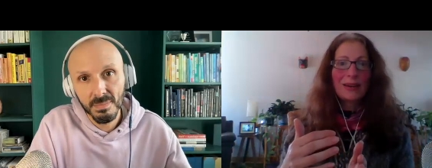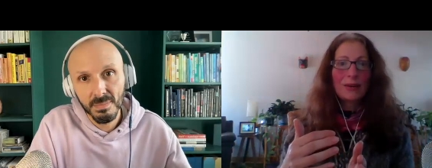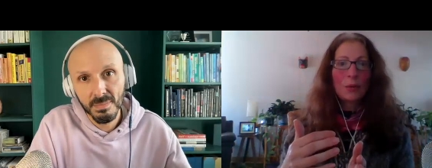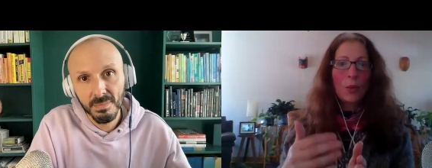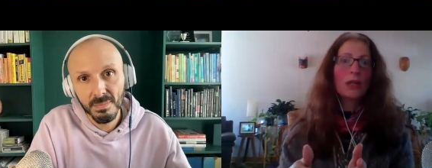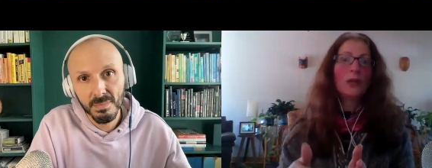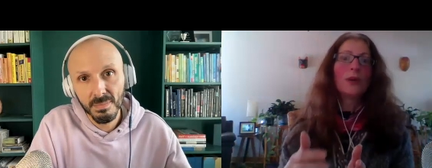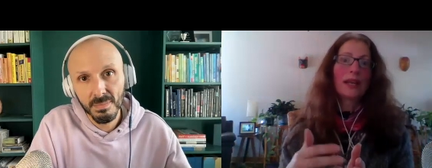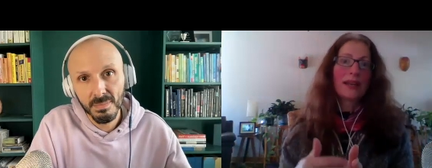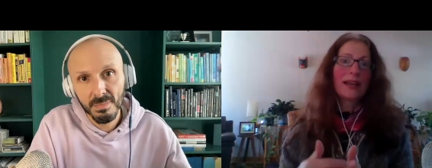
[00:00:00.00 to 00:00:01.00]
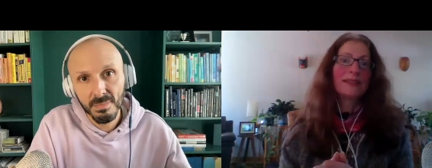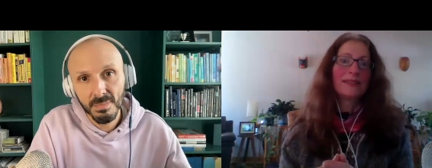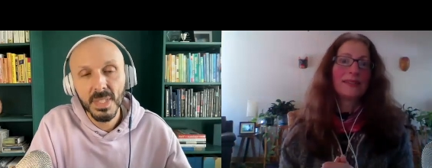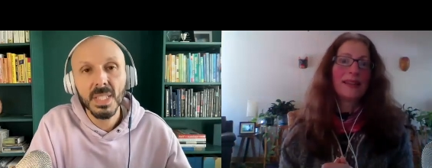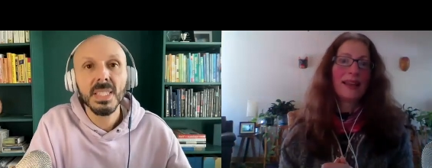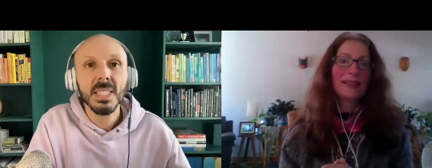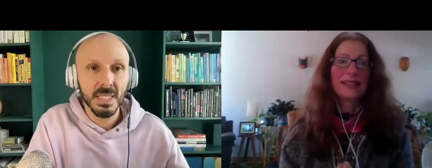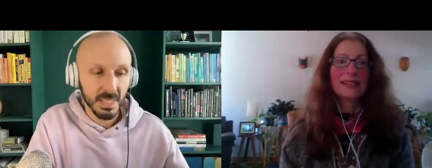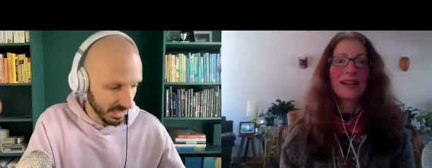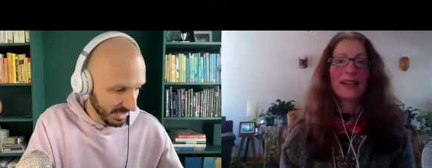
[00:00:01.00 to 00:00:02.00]
Speaker 1: wallowing and and
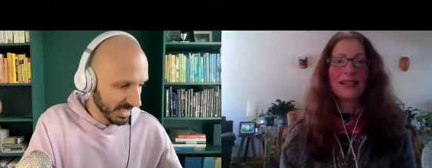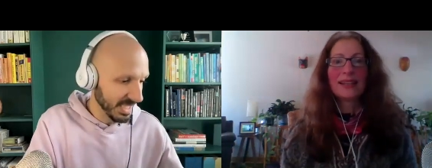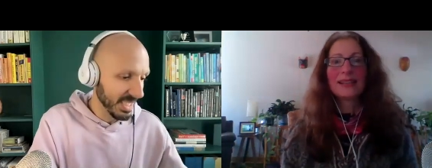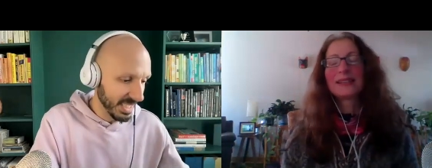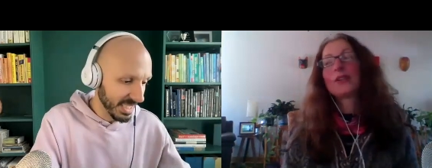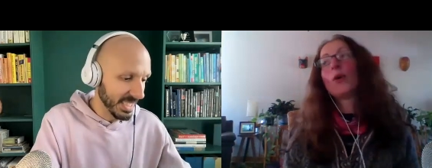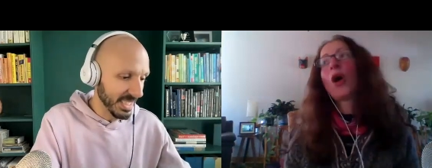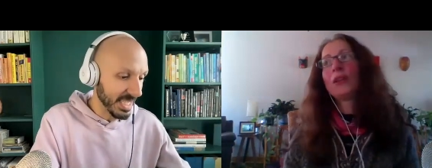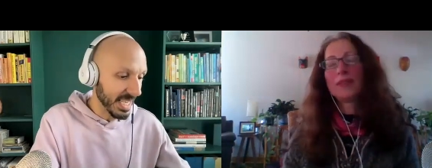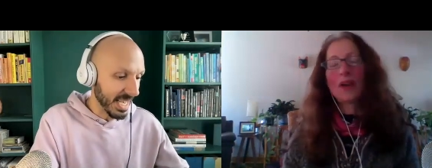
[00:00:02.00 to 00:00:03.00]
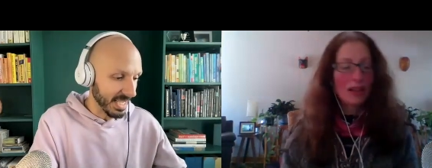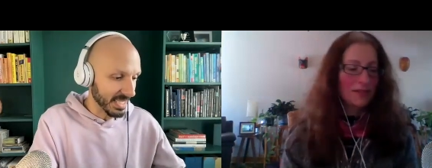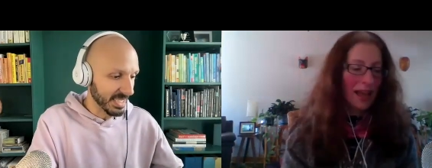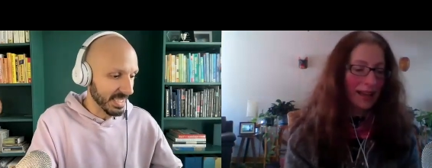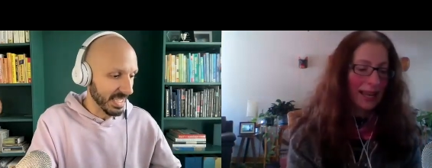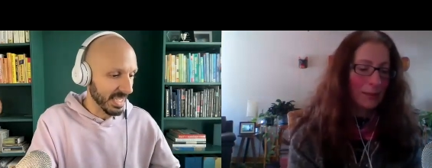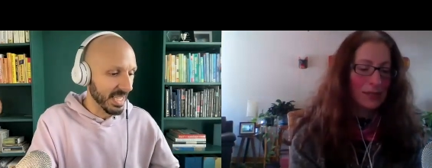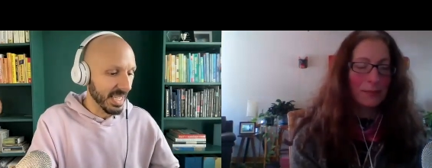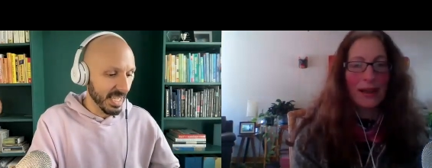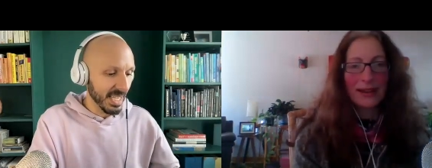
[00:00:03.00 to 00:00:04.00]
stuck in it so all yes. of all of that came
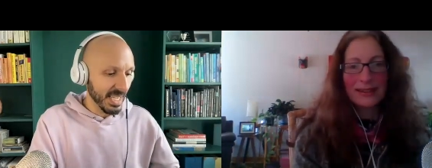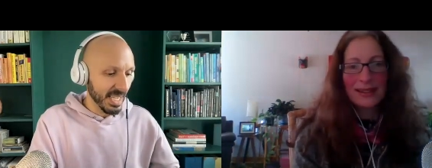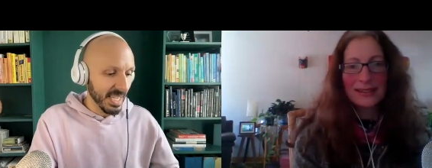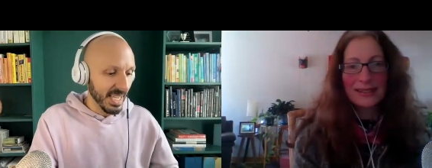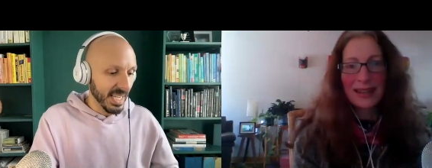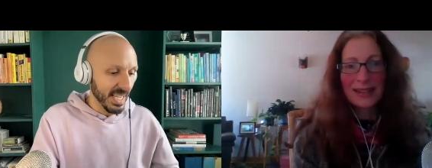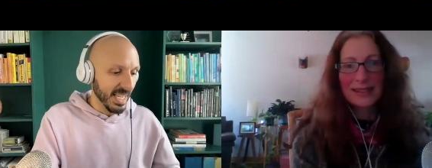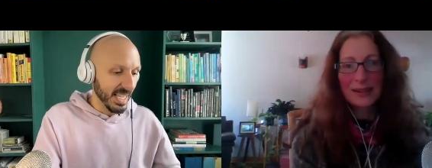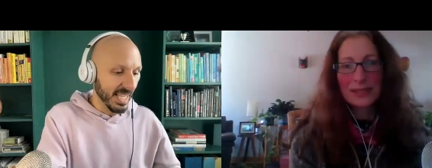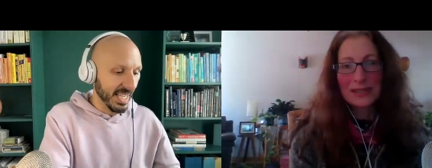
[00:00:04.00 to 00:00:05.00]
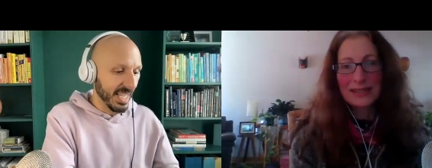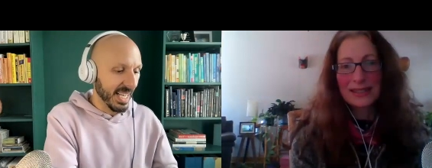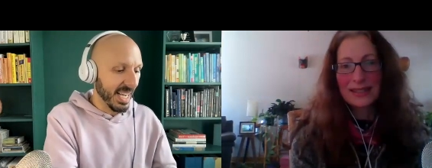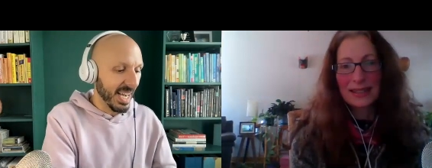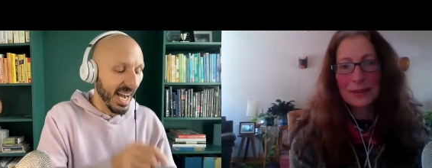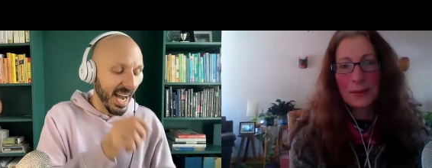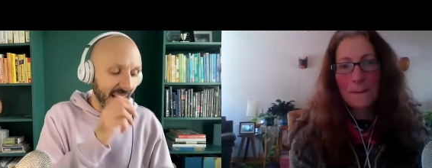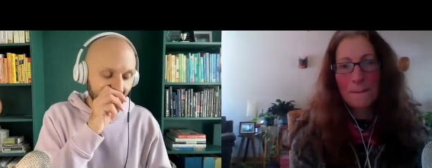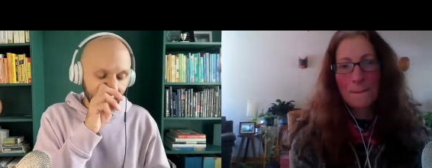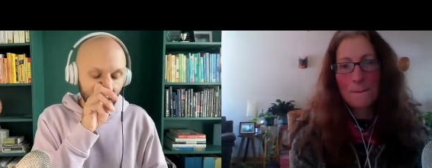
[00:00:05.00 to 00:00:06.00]
to mind as as i was listening
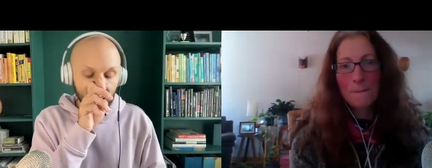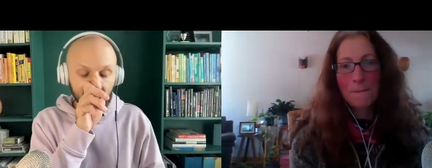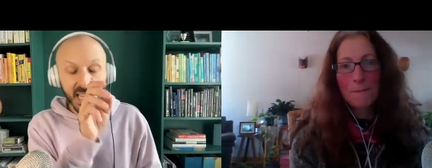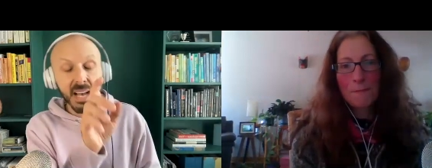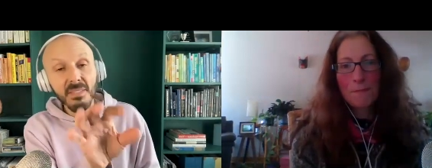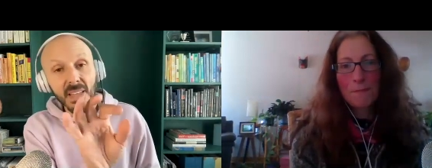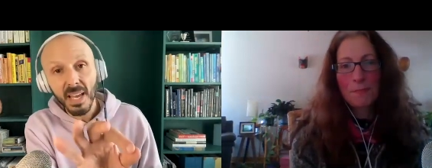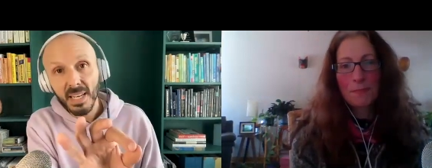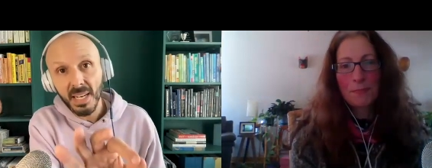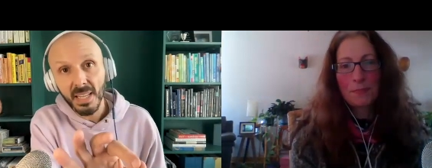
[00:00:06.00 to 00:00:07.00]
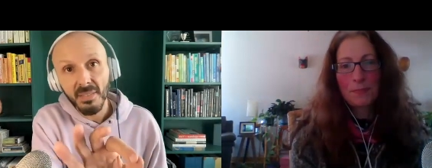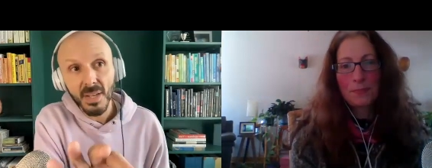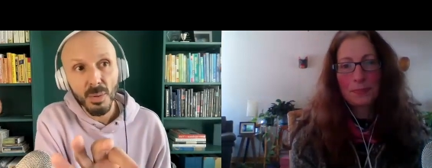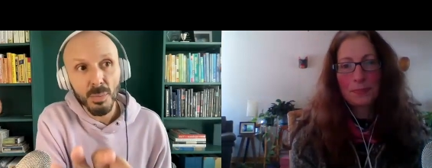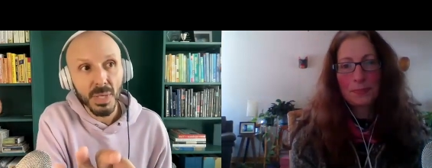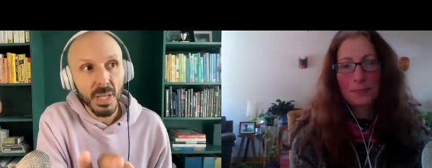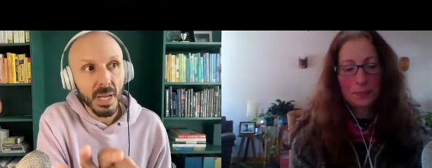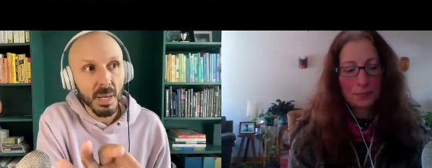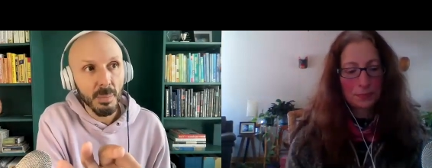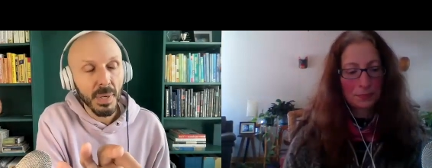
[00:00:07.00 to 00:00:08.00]
Speaker 2: i i love that and i love that you're bringing that
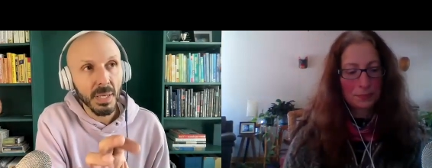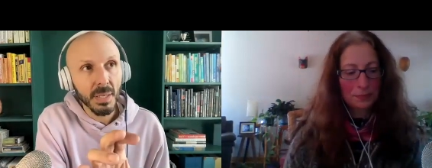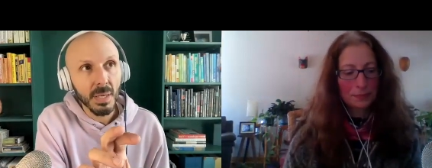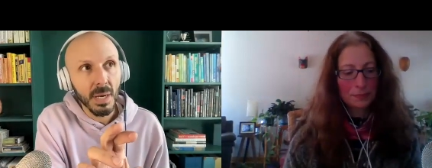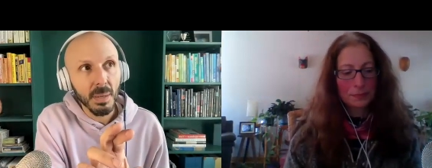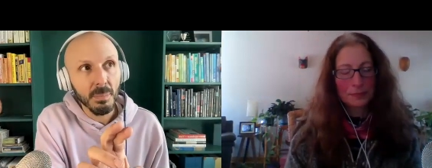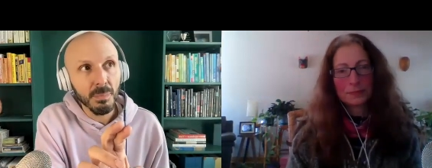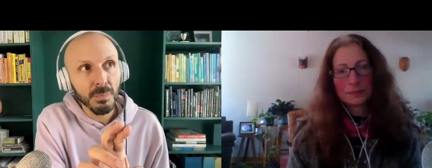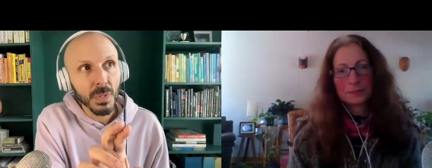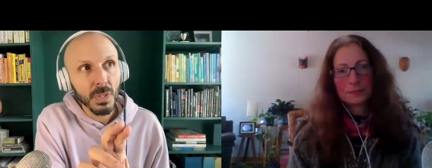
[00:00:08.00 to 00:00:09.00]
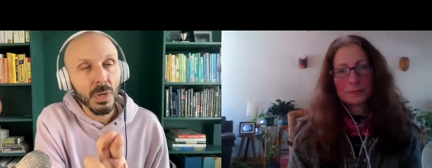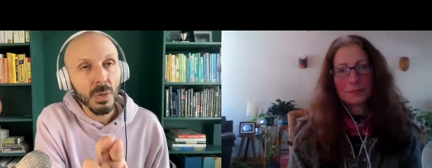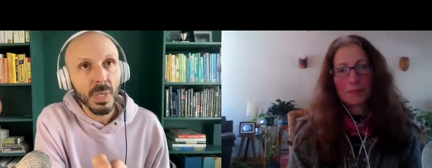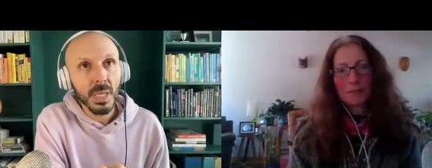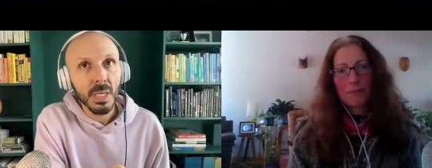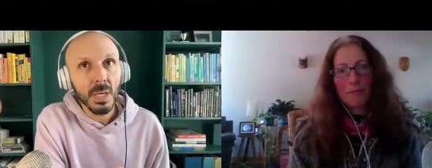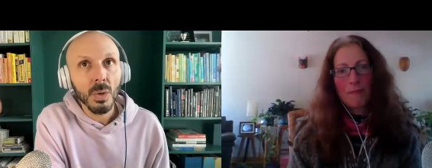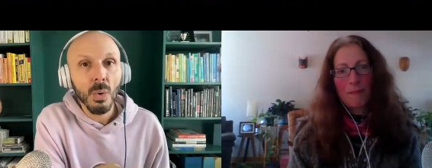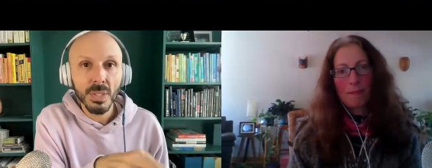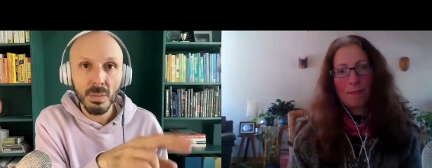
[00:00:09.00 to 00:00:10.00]
up and um you know in a
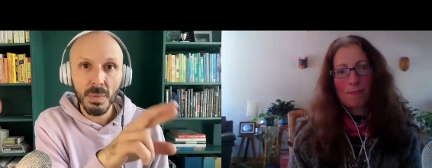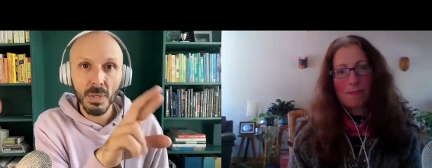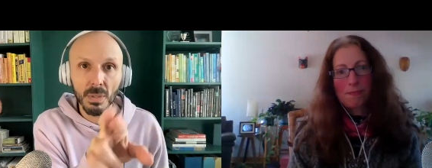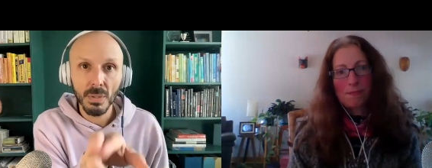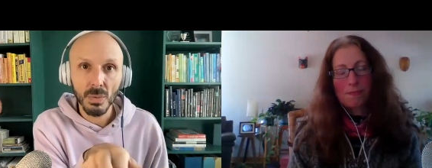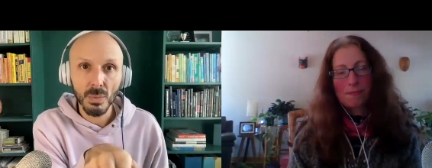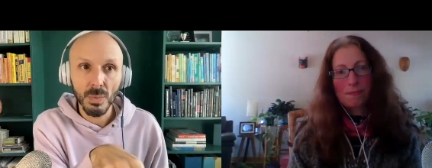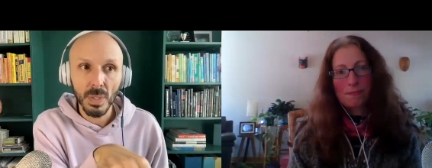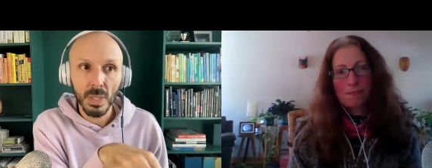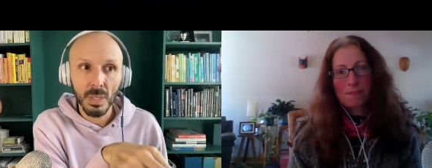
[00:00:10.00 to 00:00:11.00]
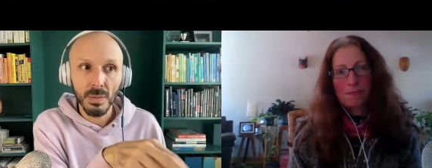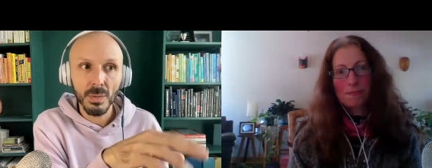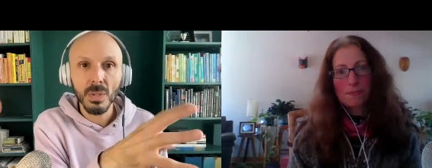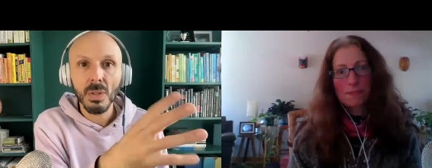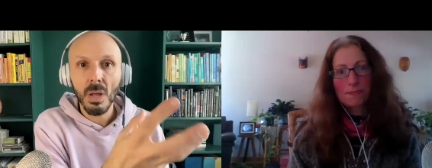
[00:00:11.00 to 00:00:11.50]
course in miracles uh there's a lot